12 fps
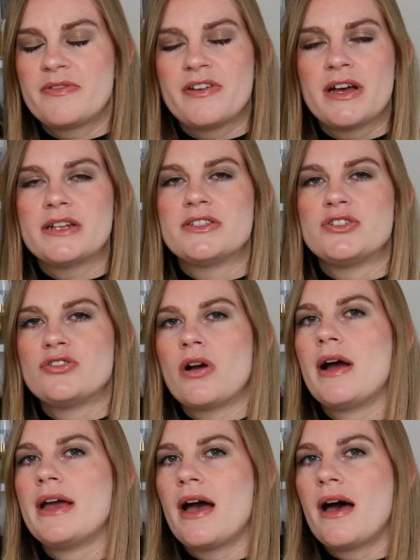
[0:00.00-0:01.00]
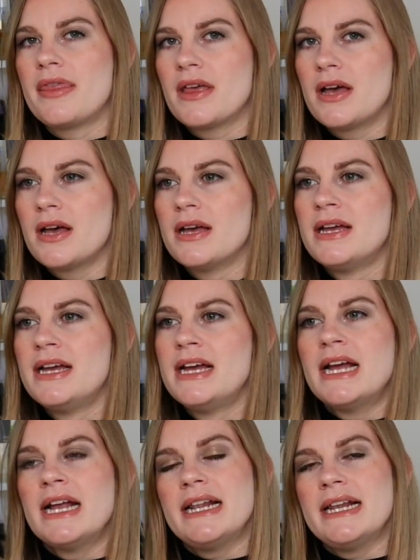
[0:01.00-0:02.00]
prefer to try other
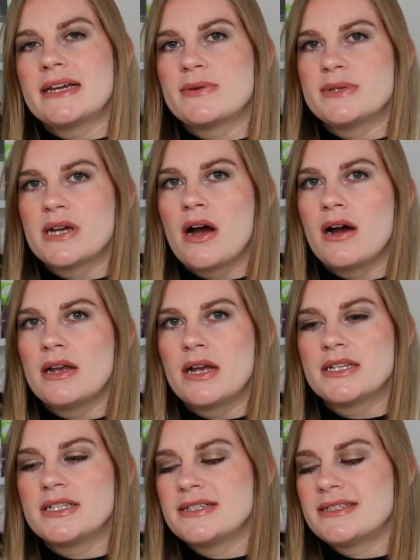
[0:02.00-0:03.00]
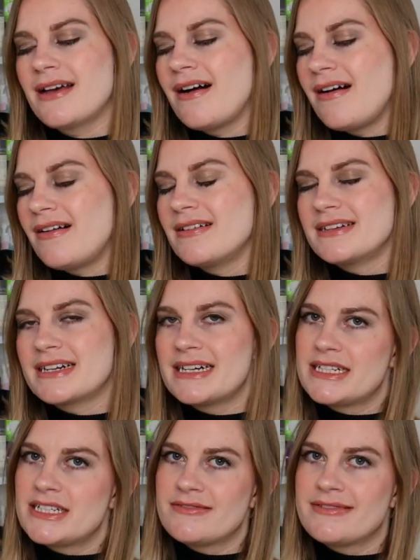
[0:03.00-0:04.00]
liquid highlighters that aren't
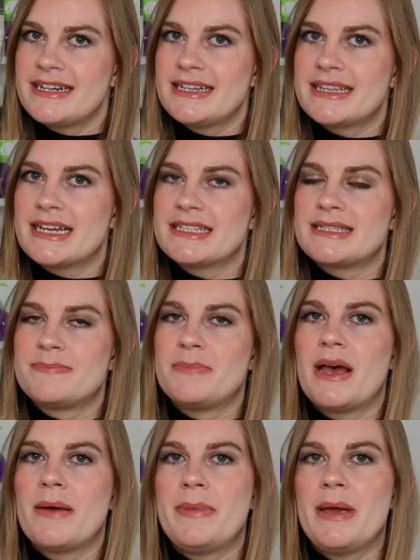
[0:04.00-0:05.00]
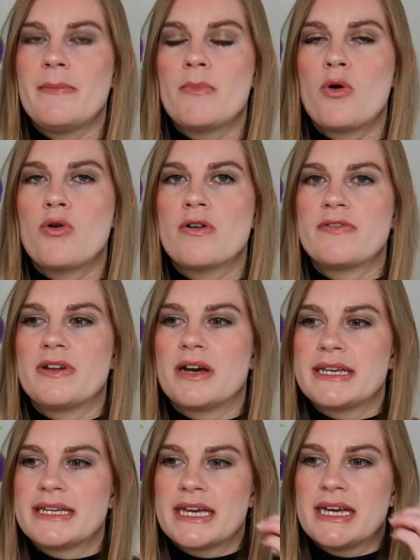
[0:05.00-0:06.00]
glittery. That's a bit more of
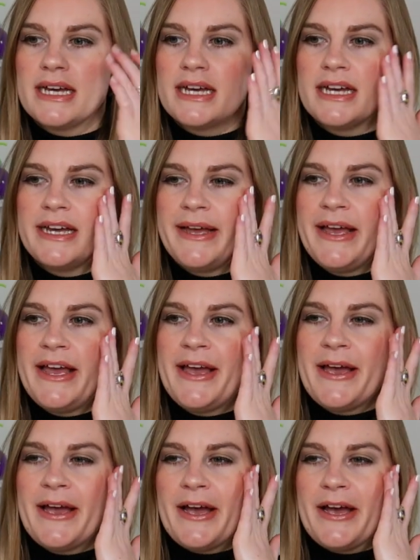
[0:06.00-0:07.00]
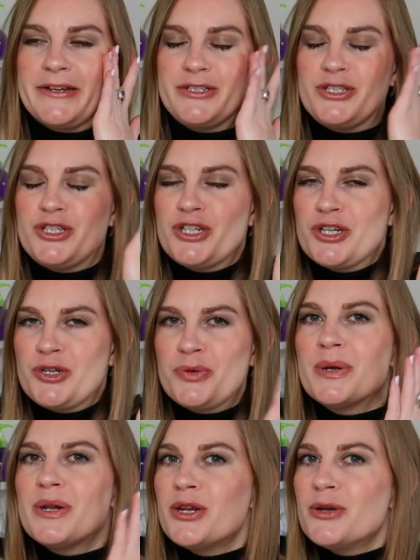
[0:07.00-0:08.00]
like a, a
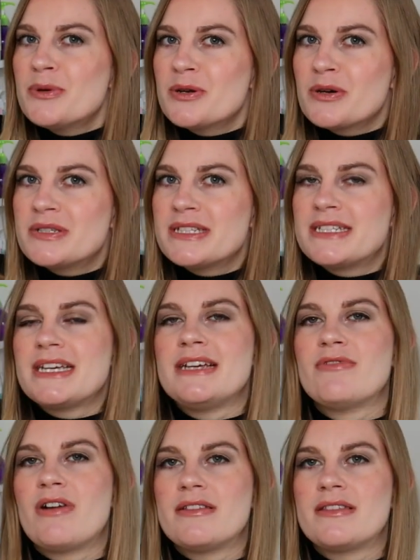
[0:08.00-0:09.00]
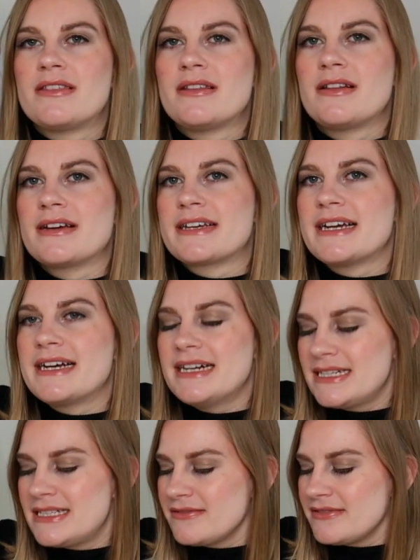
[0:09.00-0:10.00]
dew, a luminosity, rather than like a
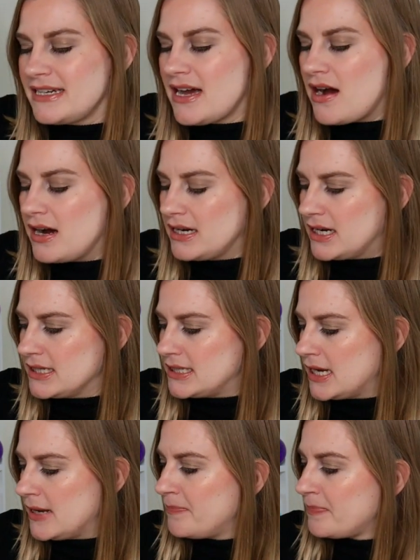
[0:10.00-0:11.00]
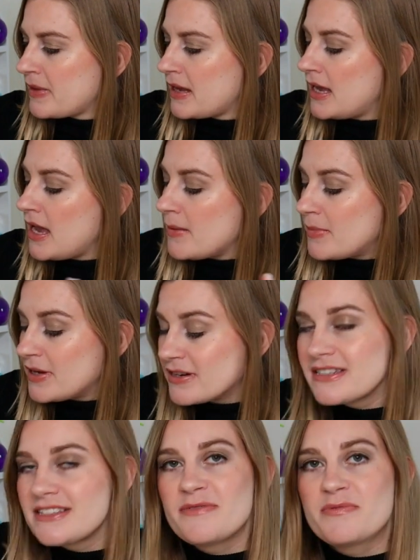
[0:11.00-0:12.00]
glittery highlighter. But a
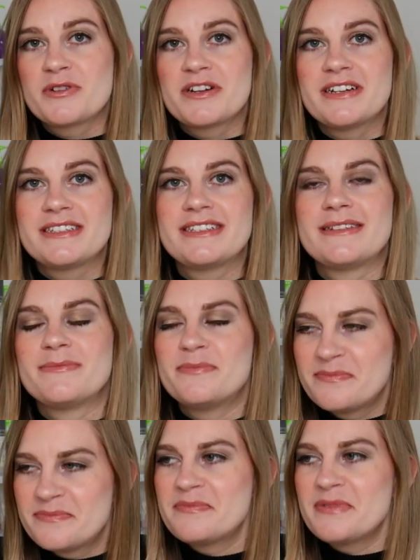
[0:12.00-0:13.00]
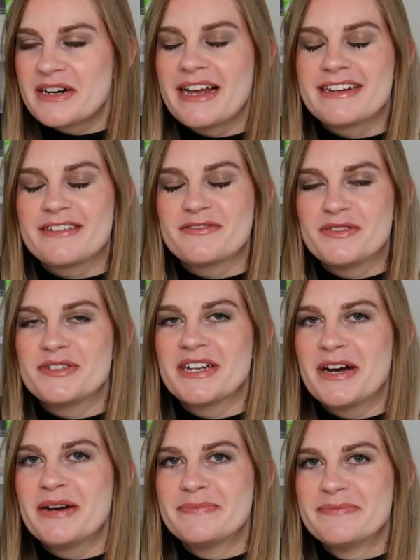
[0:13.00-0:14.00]
nice enough product, but glad I've used
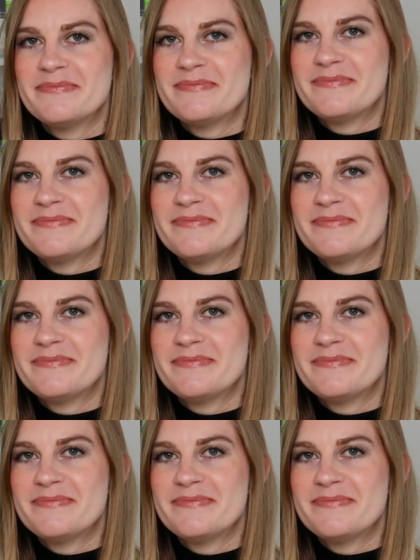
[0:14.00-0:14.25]
it up.